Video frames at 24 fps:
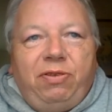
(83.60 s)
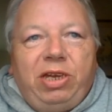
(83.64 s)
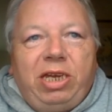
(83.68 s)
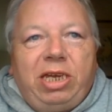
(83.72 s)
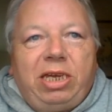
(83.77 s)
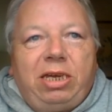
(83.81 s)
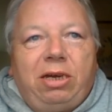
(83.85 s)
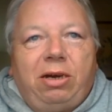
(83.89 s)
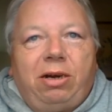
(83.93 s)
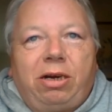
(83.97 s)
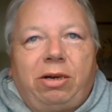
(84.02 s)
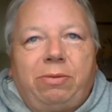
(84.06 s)

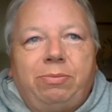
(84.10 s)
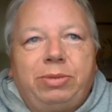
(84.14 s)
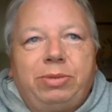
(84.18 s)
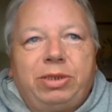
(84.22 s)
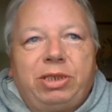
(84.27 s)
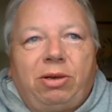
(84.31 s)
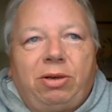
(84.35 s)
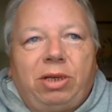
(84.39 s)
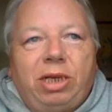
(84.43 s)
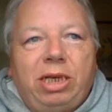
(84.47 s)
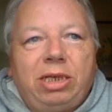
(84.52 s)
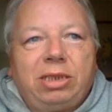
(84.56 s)
carbs
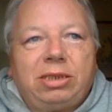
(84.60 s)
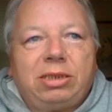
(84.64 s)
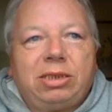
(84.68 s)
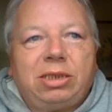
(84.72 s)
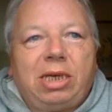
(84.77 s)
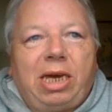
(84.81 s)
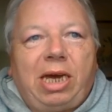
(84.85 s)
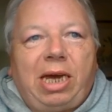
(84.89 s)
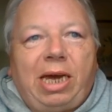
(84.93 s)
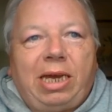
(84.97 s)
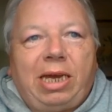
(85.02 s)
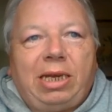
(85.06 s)
on it,
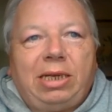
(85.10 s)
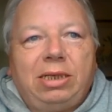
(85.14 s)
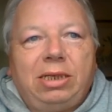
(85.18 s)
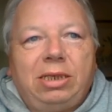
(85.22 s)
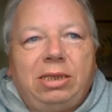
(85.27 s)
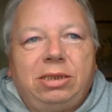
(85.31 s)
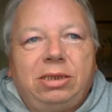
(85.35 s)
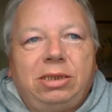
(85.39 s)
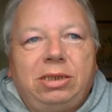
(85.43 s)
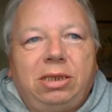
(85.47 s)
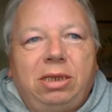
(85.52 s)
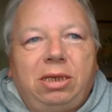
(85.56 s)

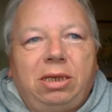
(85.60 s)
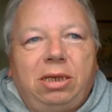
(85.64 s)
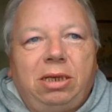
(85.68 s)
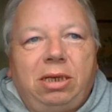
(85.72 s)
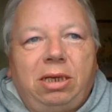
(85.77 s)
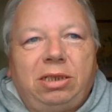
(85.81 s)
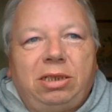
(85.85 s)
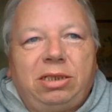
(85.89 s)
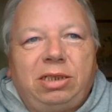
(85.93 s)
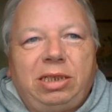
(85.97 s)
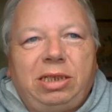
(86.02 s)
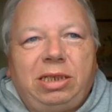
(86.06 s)
and
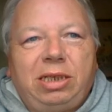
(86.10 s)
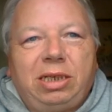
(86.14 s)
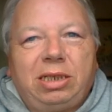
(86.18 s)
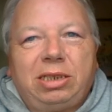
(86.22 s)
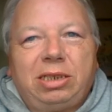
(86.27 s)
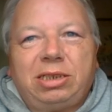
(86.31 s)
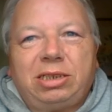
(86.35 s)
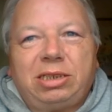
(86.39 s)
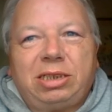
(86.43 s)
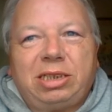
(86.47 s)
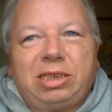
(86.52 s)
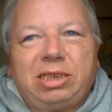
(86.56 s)
I think it
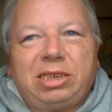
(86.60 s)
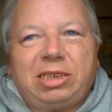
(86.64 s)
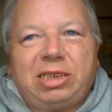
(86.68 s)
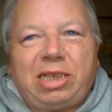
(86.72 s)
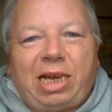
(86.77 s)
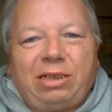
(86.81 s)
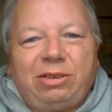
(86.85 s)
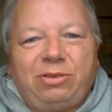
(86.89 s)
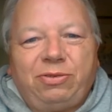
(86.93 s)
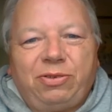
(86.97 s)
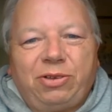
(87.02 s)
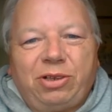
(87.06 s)

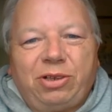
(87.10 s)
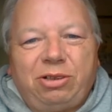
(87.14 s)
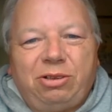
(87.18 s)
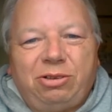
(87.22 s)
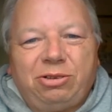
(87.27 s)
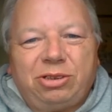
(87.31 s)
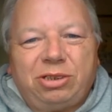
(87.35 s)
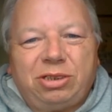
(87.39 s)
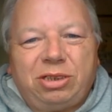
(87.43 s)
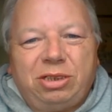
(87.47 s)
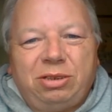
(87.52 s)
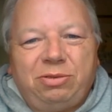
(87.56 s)
stands for
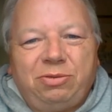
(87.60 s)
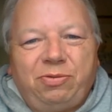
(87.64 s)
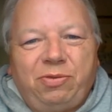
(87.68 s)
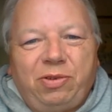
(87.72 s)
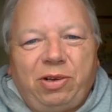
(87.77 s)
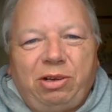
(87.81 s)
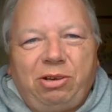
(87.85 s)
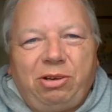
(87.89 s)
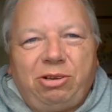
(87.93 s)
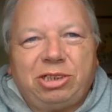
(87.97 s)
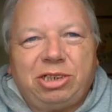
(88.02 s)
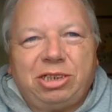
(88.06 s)
constant
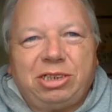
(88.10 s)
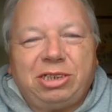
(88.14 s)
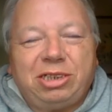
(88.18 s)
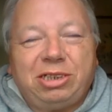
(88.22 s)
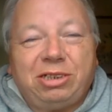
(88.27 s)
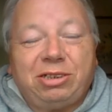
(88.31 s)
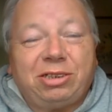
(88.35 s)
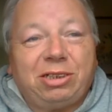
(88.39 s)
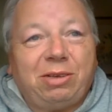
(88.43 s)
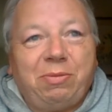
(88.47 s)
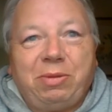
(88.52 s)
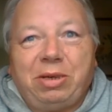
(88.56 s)
velocity
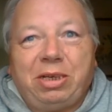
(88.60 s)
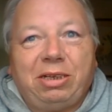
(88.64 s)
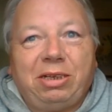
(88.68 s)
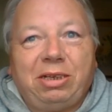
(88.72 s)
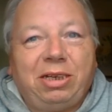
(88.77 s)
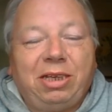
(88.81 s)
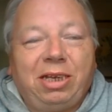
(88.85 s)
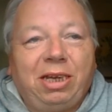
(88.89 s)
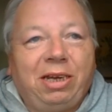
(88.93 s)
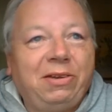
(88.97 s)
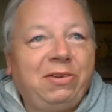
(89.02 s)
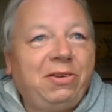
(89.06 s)
or something
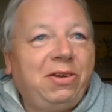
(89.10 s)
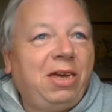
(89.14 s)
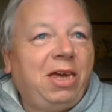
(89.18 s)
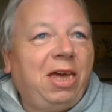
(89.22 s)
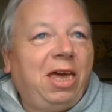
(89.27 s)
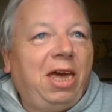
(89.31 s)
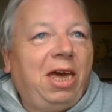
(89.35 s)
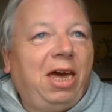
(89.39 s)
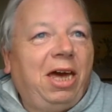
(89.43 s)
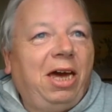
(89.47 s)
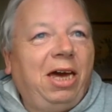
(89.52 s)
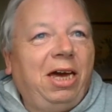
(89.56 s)
like that.
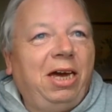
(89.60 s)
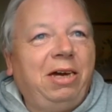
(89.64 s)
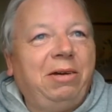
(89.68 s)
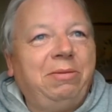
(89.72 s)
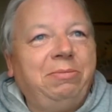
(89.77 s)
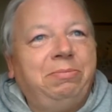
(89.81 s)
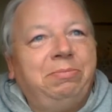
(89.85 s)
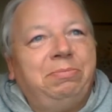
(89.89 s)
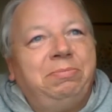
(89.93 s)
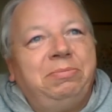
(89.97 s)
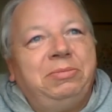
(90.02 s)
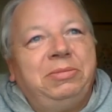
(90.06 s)

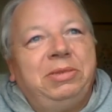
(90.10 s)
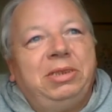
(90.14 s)
And